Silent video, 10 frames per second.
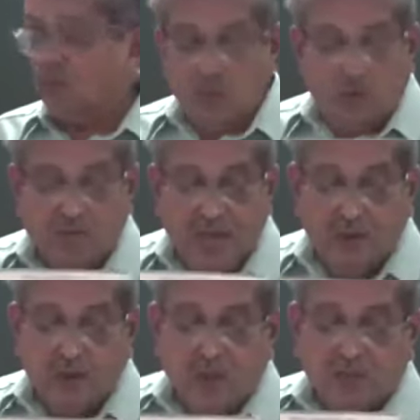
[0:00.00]
Both
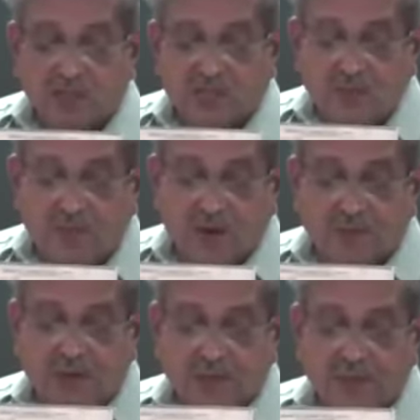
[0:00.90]
have the same
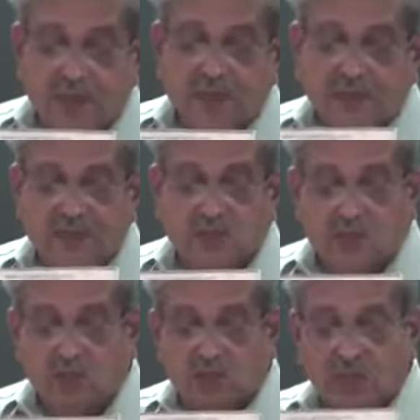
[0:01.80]
formula, that is
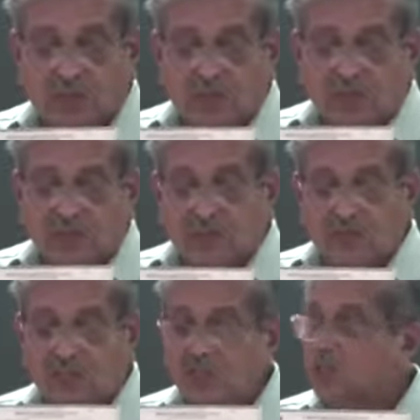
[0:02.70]

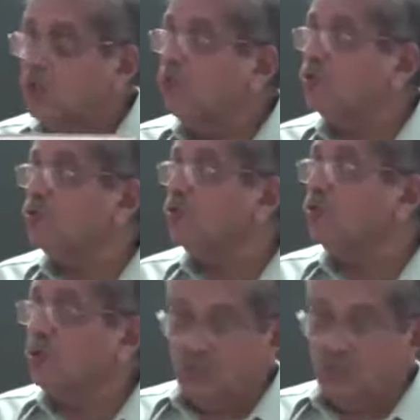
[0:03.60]
C3H6O2.